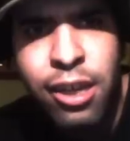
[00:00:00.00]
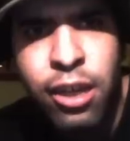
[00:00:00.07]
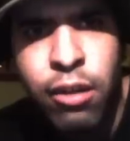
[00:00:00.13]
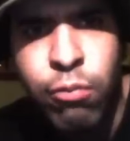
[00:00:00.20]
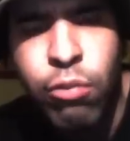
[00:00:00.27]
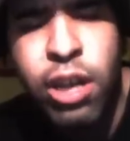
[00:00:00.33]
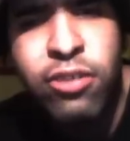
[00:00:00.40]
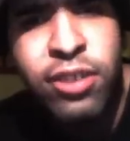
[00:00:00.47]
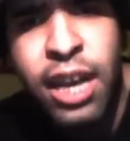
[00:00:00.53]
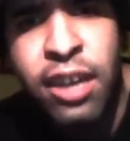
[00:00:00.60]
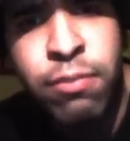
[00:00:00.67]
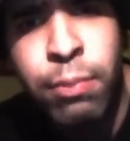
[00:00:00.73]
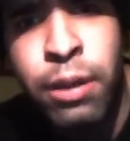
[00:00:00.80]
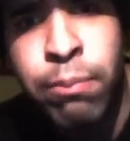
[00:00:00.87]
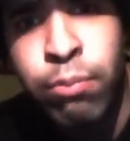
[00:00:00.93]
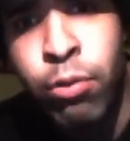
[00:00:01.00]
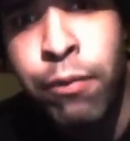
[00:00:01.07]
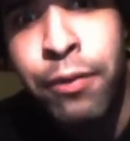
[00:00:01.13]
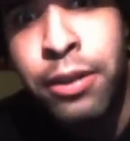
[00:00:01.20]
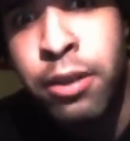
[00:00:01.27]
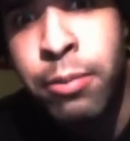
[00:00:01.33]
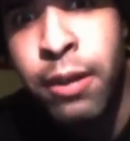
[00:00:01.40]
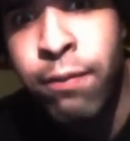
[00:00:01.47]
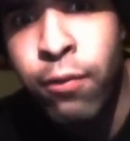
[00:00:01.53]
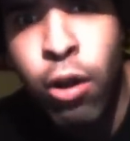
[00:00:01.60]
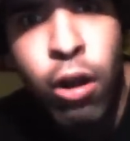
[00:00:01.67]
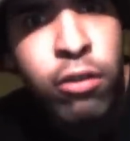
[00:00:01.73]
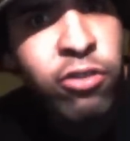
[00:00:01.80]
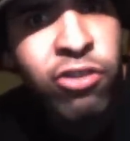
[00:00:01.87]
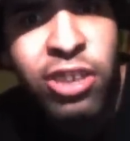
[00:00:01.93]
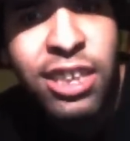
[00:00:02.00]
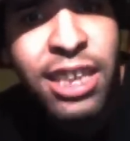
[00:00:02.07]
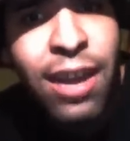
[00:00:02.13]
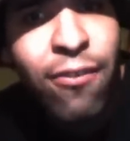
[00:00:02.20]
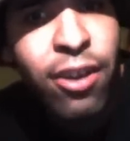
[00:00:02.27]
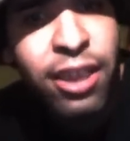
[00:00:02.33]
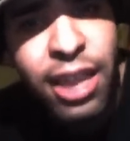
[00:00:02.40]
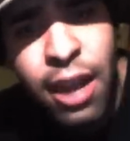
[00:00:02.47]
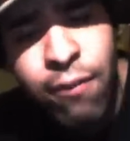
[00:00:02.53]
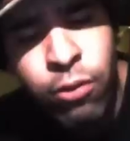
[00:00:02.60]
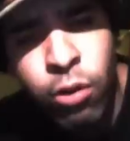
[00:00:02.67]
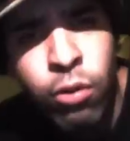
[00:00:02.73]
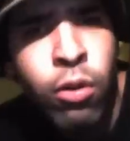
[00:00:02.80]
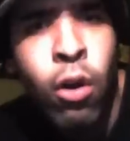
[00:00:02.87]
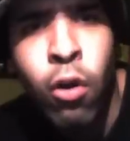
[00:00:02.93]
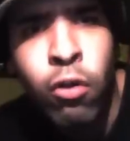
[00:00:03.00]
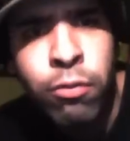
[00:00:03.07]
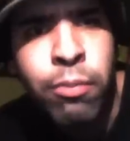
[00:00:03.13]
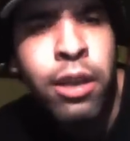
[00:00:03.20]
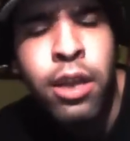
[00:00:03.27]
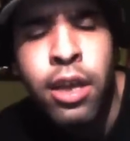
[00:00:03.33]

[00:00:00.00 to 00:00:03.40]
Which has been proven to be false. She never left her home.